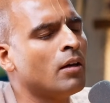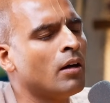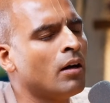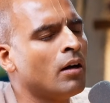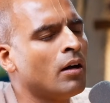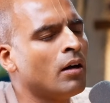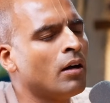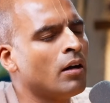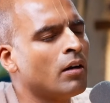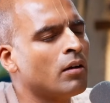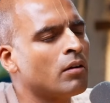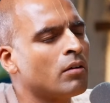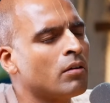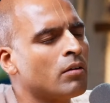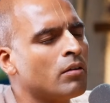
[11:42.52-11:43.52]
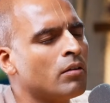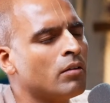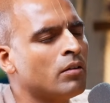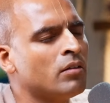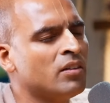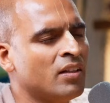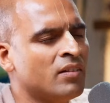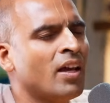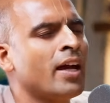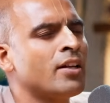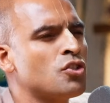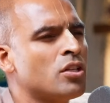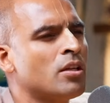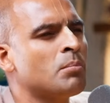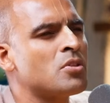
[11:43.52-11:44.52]
uh,
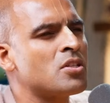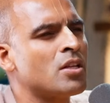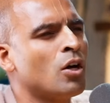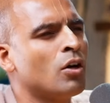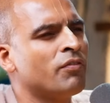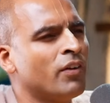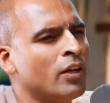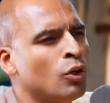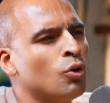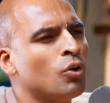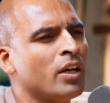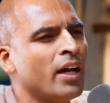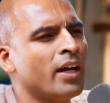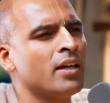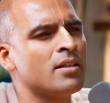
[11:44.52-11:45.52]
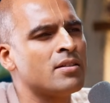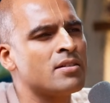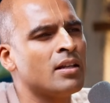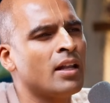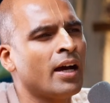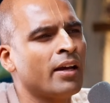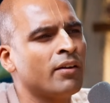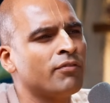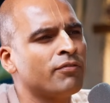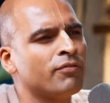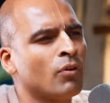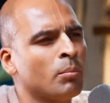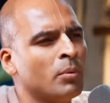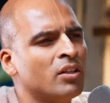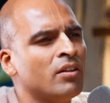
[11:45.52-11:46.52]
detach himself and look at his life
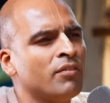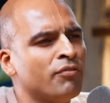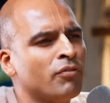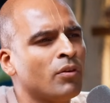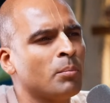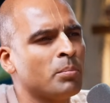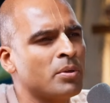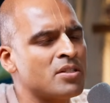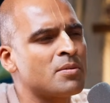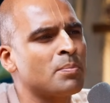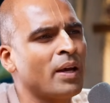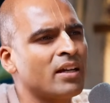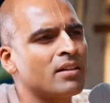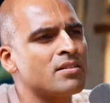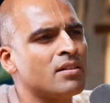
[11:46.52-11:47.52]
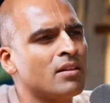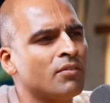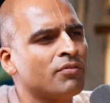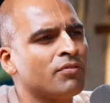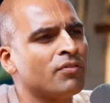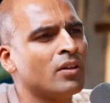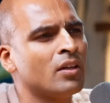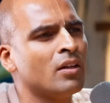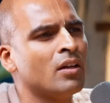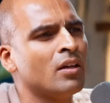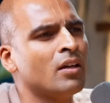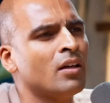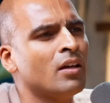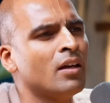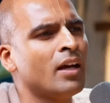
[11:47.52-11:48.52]
from a different perspective.
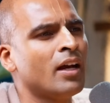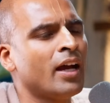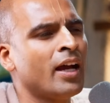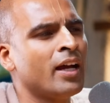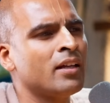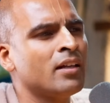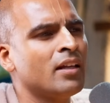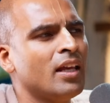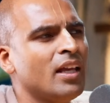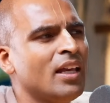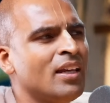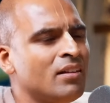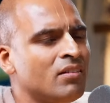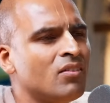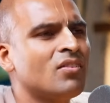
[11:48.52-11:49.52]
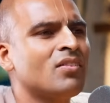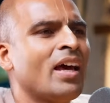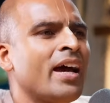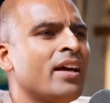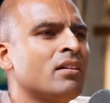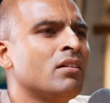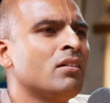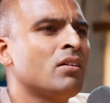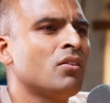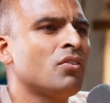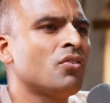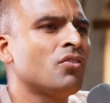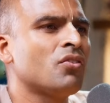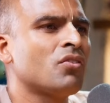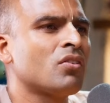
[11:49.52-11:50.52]
And in
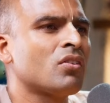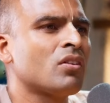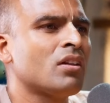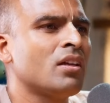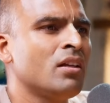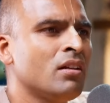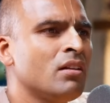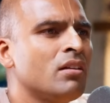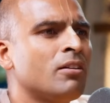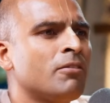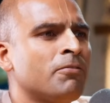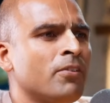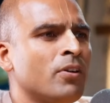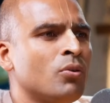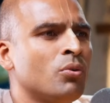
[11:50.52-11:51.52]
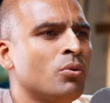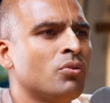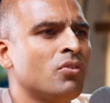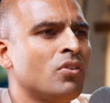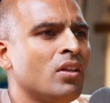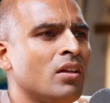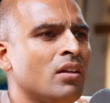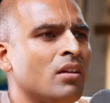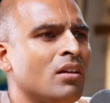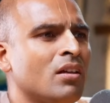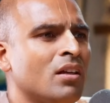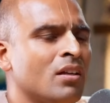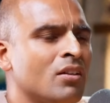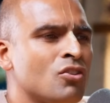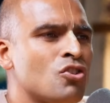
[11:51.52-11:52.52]
sadness, in difficulty,
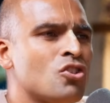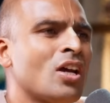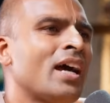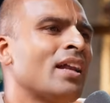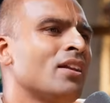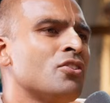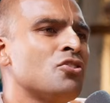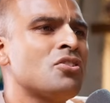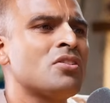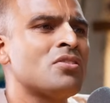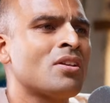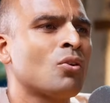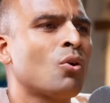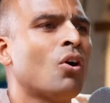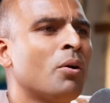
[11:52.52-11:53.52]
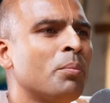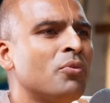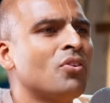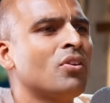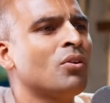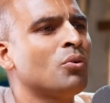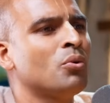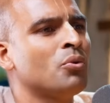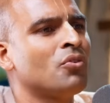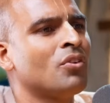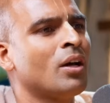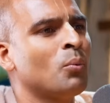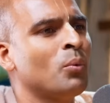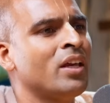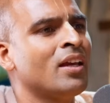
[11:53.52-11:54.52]
in challenges and obstacles
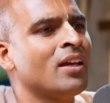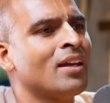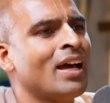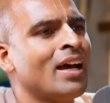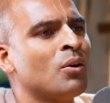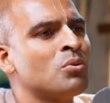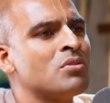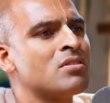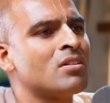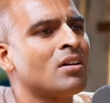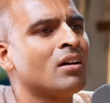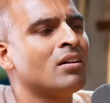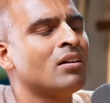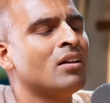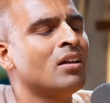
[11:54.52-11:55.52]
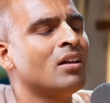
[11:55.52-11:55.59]
that we encounter,